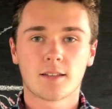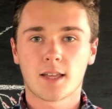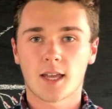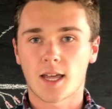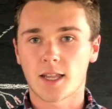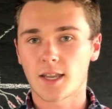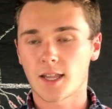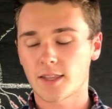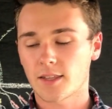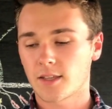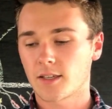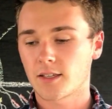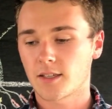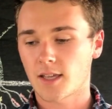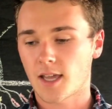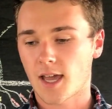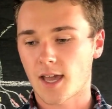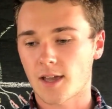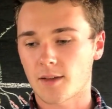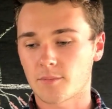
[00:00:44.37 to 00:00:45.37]

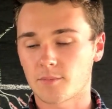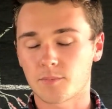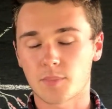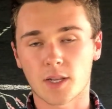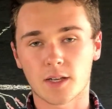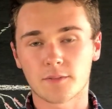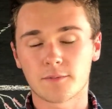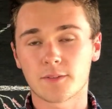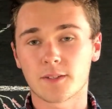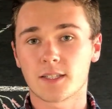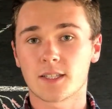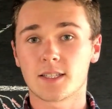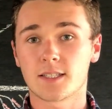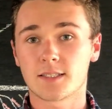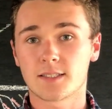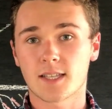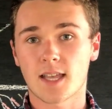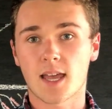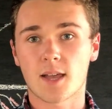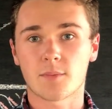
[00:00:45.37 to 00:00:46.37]
Another benefit
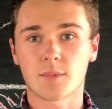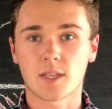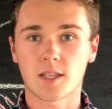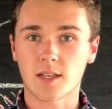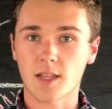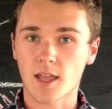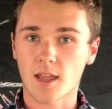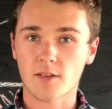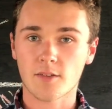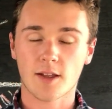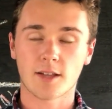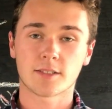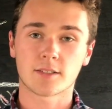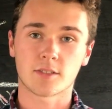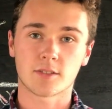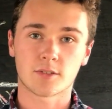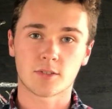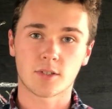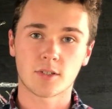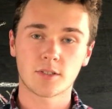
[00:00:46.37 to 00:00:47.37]
is that it aerates the
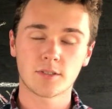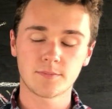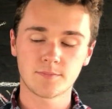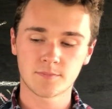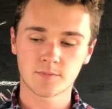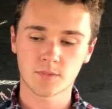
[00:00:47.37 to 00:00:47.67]
soil.